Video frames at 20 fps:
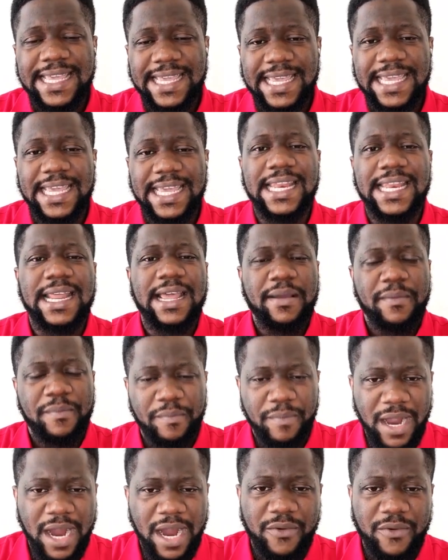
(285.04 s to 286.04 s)
in
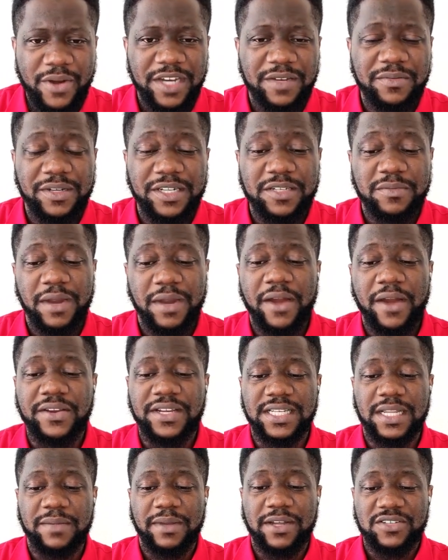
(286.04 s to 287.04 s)
marriage because marriage
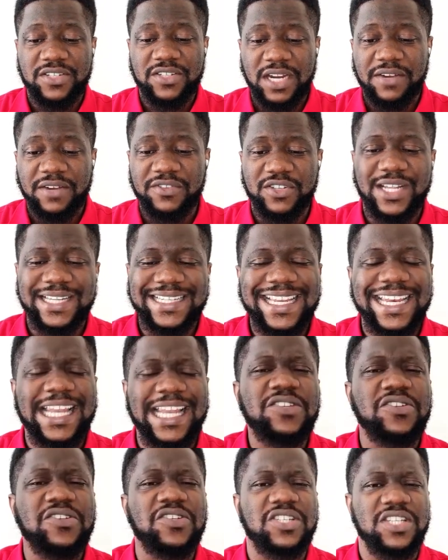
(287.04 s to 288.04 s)
is about service. I said,
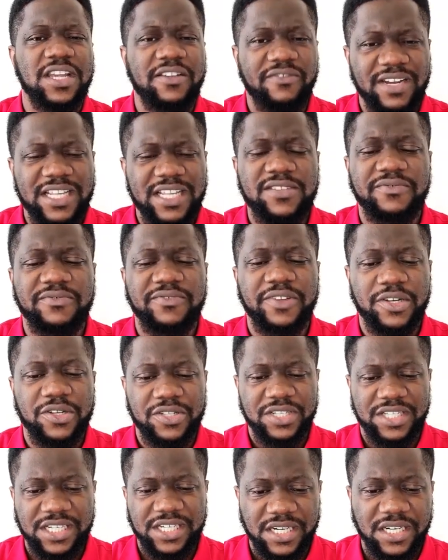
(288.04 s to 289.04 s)
learn to serve, learn to
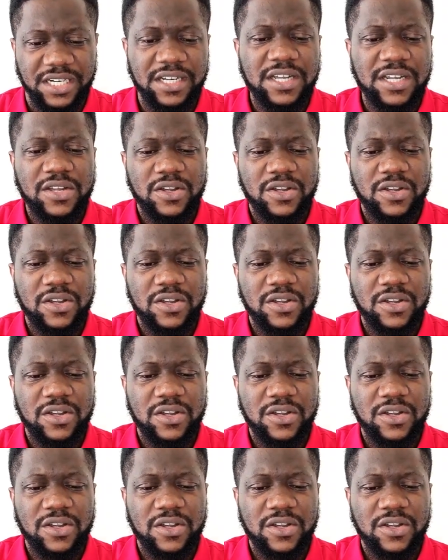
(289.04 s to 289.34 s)
volunteer.